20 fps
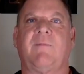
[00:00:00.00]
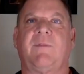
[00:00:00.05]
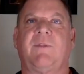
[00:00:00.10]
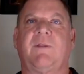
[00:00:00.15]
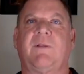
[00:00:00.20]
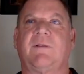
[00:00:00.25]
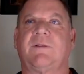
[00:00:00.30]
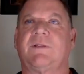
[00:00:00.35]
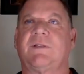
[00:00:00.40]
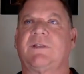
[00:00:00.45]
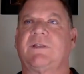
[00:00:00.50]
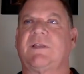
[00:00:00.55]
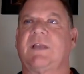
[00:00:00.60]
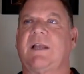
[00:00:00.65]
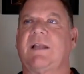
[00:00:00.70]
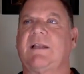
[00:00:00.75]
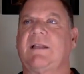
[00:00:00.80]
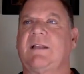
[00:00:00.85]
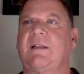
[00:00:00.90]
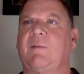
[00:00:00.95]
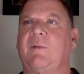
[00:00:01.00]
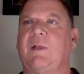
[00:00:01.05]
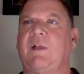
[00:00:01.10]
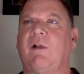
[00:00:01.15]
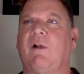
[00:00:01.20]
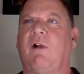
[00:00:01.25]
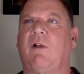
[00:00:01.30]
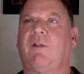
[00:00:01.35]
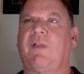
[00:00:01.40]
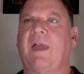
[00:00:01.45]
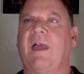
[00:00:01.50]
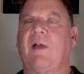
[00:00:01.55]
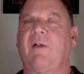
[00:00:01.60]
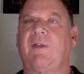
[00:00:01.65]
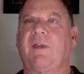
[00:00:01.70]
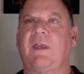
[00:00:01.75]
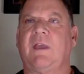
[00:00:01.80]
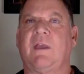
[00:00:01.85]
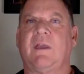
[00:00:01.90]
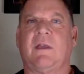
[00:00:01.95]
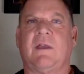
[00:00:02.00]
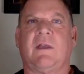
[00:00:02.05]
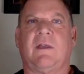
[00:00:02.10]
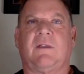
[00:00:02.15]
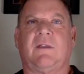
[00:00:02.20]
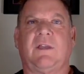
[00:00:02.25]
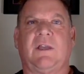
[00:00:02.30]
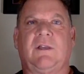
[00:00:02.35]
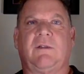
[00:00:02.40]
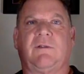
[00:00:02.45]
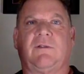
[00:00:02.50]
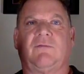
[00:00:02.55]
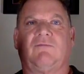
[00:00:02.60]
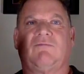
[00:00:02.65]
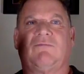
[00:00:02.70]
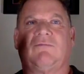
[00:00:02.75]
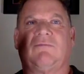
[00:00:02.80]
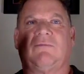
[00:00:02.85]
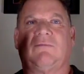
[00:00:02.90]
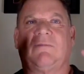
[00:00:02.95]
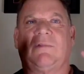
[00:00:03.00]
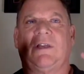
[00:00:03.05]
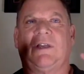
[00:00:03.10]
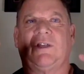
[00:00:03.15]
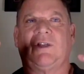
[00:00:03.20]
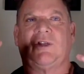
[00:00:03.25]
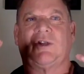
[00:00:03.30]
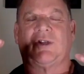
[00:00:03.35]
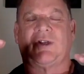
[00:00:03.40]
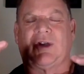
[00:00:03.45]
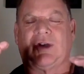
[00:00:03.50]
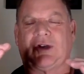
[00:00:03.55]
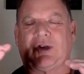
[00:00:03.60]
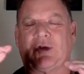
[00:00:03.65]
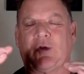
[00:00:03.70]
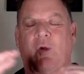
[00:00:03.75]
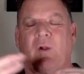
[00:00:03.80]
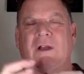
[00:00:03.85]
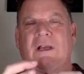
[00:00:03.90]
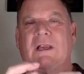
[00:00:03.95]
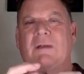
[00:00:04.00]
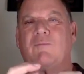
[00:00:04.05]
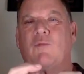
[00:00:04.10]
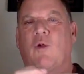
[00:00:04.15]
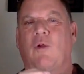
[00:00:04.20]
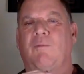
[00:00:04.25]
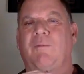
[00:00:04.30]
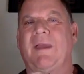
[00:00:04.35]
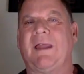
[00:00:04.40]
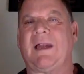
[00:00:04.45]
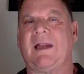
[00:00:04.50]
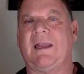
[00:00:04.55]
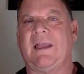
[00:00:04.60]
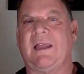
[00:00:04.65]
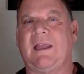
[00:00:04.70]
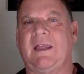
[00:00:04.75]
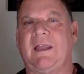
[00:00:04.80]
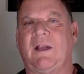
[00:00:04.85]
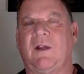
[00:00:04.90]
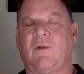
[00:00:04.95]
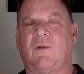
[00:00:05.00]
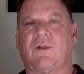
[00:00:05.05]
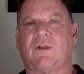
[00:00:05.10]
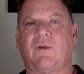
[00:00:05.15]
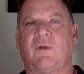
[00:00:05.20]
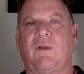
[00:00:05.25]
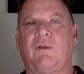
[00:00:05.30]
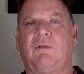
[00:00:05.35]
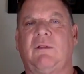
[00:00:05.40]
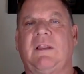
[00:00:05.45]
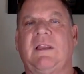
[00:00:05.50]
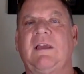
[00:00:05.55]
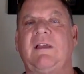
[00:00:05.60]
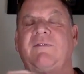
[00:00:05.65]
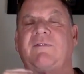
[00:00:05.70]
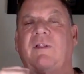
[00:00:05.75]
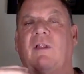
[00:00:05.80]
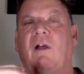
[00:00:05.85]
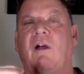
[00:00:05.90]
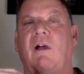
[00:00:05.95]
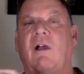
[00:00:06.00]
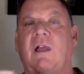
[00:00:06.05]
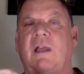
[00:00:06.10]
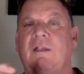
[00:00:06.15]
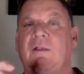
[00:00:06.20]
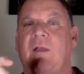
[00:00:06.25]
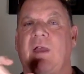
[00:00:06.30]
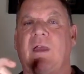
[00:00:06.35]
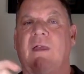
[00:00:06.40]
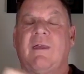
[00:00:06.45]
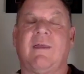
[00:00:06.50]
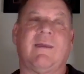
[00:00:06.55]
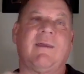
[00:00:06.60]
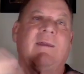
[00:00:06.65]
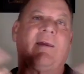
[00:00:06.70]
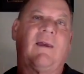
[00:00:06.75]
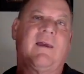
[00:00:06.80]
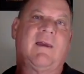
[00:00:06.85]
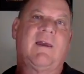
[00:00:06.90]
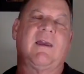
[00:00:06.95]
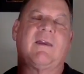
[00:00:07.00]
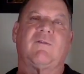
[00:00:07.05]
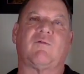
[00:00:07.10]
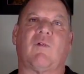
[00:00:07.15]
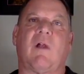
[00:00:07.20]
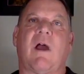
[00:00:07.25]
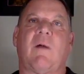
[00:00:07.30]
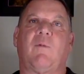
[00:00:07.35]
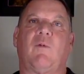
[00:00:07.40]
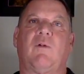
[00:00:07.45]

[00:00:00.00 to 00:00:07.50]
There's this thing that we call now the shortening morbidity, you know, so you live long and you, as Rob